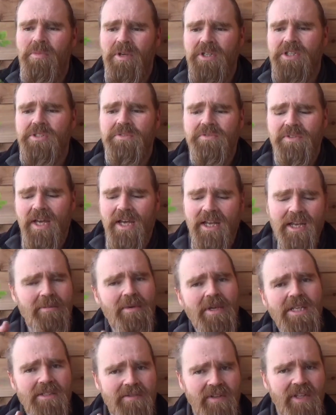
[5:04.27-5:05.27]
much of that
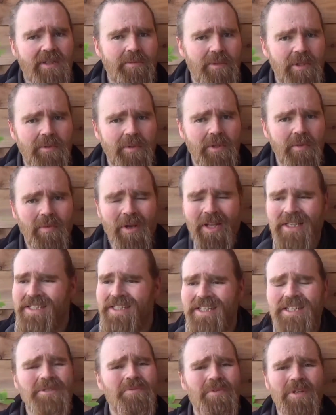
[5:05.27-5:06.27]
it makes available to other
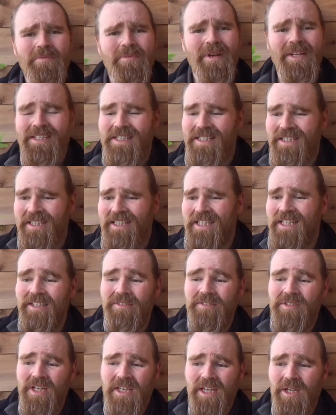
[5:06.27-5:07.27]
plants. It doesn't really matter. The
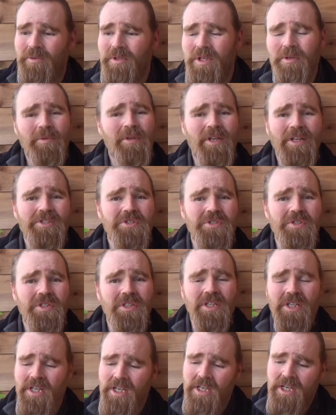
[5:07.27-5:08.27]
leaves are loaded with
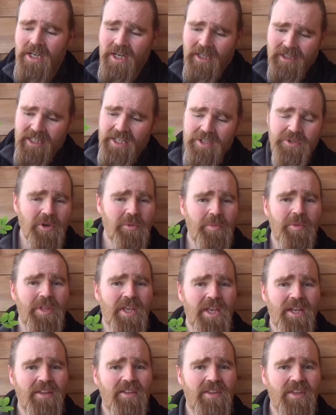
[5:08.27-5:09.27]
nitrogen, and they drop at
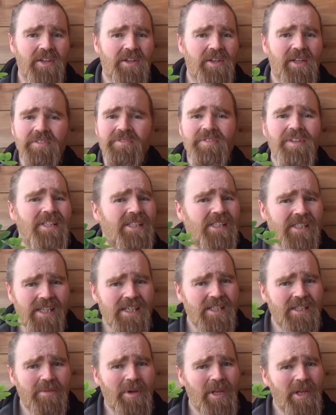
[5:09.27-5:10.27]
the end of the year. It feeds the
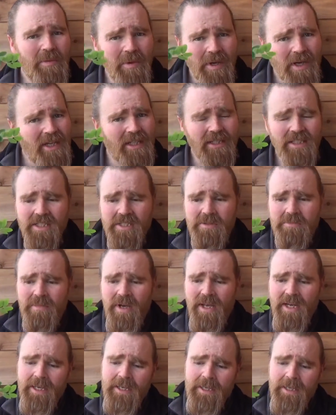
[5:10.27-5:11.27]
system anyway. It doesn't
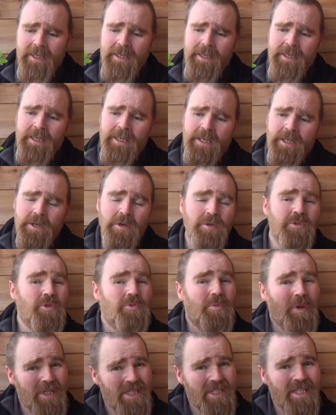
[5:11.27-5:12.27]
matter. It grows
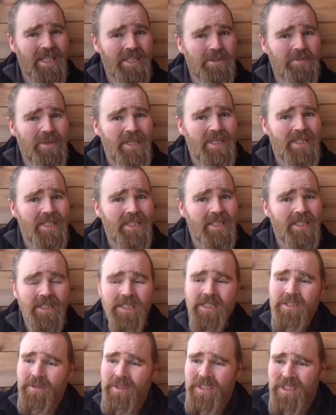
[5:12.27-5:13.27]
to about six meter,
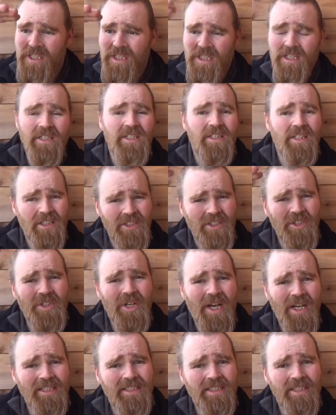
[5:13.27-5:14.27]
so it's a, a
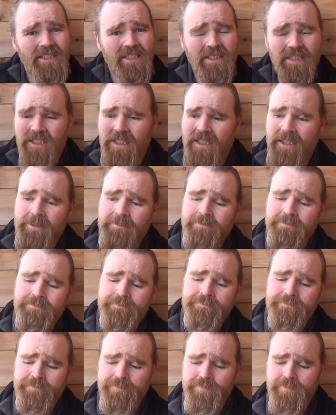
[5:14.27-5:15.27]
good height.
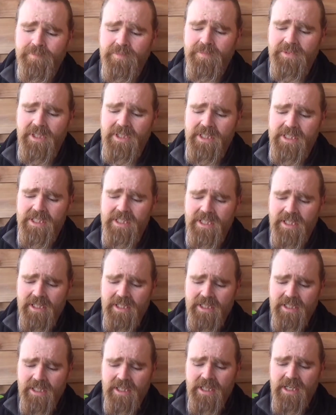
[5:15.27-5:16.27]
Um, it's a,
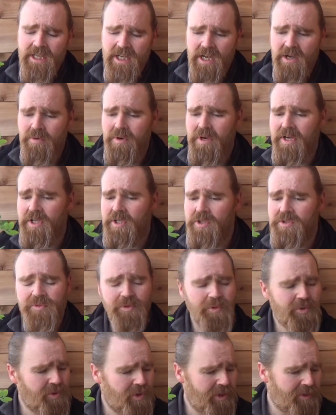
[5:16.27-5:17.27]
uh, a really
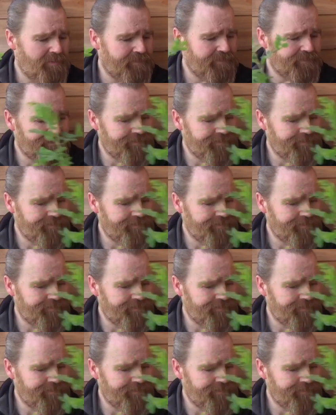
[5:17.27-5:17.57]
useful tree.